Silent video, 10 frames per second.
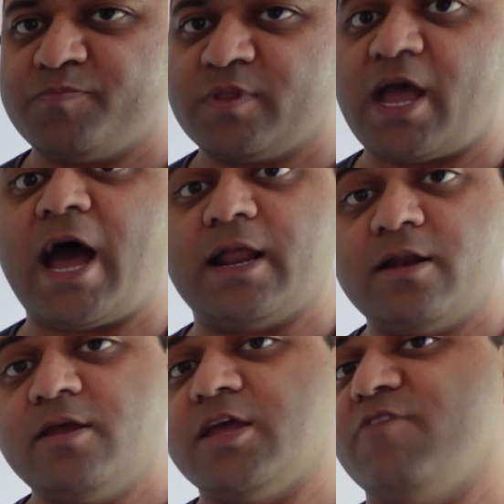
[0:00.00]
And
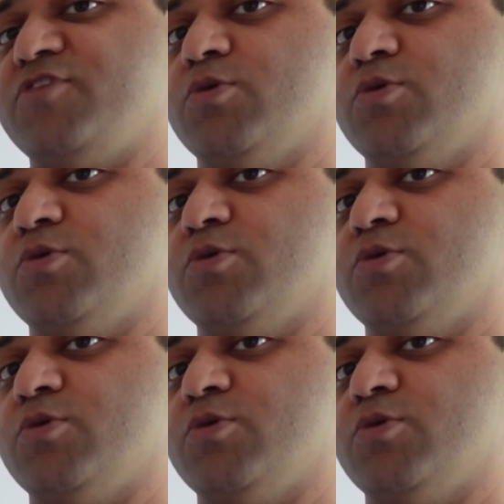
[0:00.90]
if you were